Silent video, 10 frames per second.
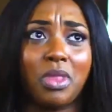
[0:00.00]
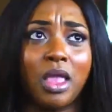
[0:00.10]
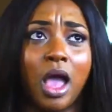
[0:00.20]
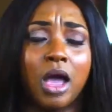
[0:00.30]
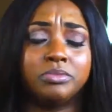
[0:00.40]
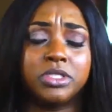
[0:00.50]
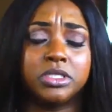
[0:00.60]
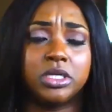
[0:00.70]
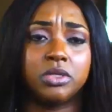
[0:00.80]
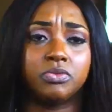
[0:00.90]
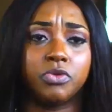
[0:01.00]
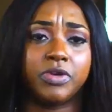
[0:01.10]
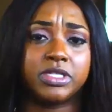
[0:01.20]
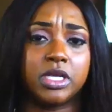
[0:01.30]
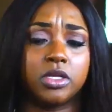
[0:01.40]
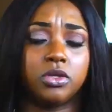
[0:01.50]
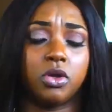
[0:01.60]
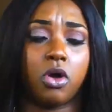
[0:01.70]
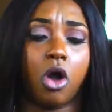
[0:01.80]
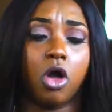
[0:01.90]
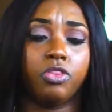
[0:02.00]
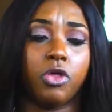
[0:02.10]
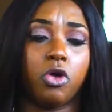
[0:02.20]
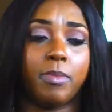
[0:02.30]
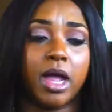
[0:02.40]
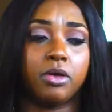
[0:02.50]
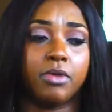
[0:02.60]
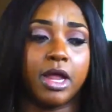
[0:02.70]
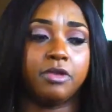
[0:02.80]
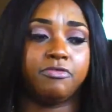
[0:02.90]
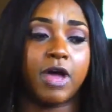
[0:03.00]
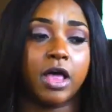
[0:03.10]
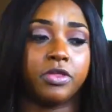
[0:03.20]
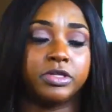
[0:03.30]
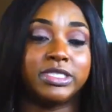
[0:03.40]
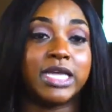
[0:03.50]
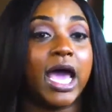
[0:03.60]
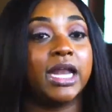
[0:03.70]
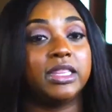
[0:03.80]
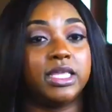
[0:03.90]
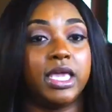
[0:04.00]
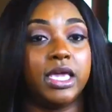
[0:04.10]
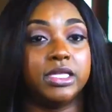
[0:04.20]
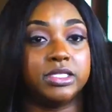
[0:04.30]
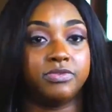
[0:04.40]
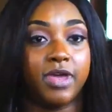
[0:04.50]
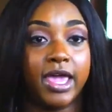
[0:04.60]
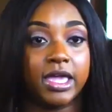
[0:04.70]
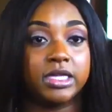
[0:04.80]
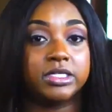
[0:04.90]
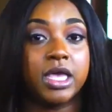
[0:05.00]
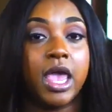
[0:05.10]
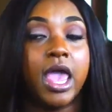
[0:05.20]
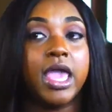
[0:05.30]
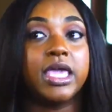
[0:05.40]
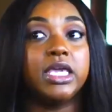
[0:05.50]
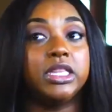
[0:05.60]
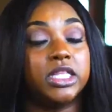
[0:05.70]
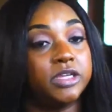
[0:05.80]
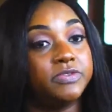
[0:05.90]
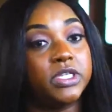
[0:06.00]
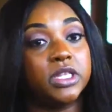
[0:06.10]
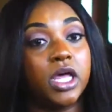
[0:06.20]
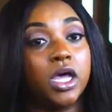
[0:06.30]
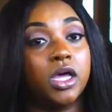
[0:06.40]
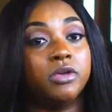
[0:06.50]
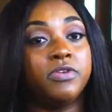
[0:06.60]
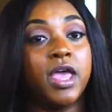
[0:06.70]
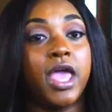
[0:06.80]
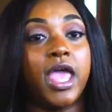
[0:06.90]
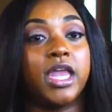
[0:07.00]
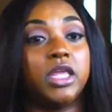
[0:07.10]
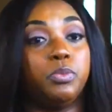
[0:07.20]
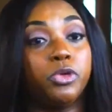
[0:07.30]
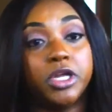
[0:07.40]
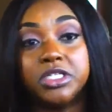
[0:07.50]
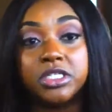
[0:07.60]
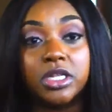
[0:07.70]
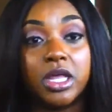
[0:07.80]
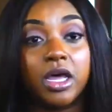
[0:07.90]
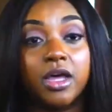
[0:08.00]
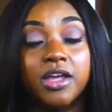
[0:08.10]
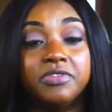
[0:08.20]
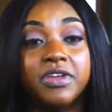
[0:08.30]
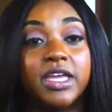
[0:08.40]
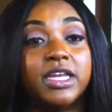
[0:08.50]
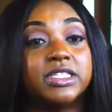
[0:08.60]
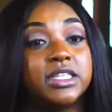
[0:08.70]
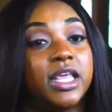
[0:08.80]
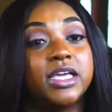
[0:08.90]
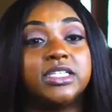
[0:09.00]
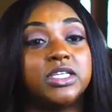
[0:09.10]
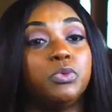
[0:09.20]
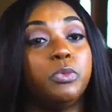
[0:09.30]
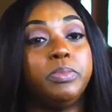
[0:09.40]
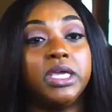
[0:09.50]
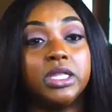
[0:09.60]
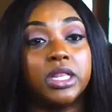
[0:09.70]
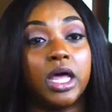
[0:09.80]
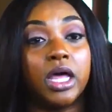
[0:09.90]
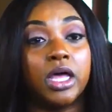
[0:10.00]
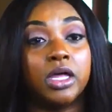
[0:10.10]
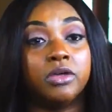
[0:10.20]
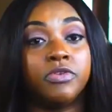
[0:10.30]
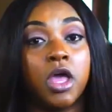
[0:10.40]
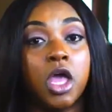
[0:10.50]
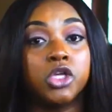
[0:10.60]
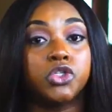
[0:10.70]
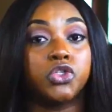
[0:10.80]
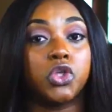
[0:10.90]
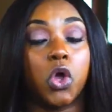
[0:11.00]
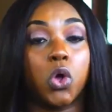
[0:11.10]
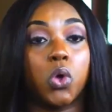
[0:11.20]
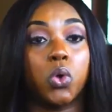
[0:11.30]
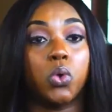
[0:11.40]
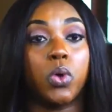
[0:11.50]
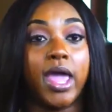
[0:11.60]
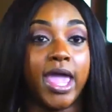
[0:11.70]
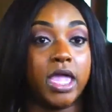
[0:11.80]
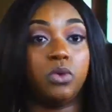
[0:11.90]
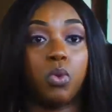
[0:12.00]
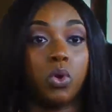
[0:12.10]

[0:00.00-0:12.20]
um, to Dylann Roof, I said, you know, although my grandfather died at the hands of hate, he lived in love and he preached love and his legacy will be love, so hate won't